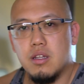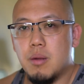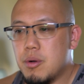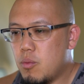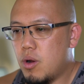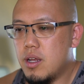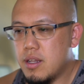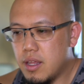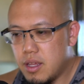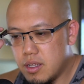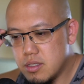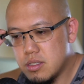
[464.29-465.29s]
Number
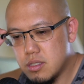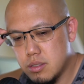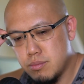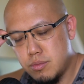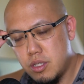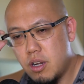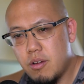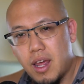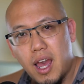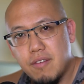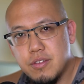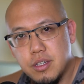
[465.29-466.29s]
one is you
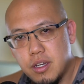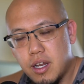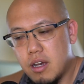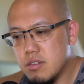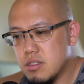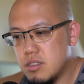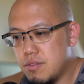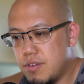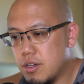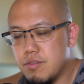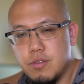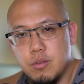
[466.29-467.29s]
don't have to cut out
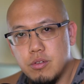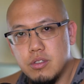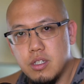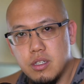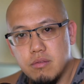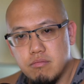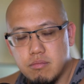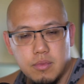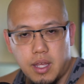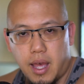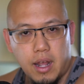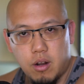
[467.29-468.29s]
severe foods
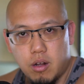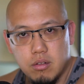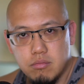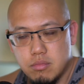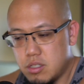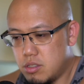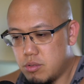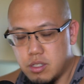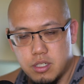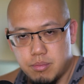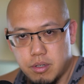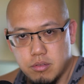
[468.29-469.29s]
at all to do
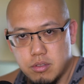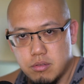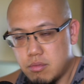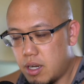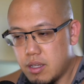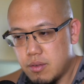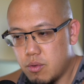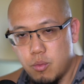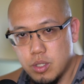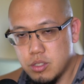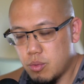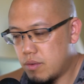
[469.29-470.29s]
this approach, right?
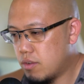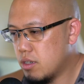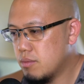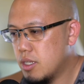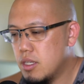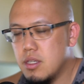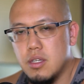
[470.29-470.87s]
Whatsoever.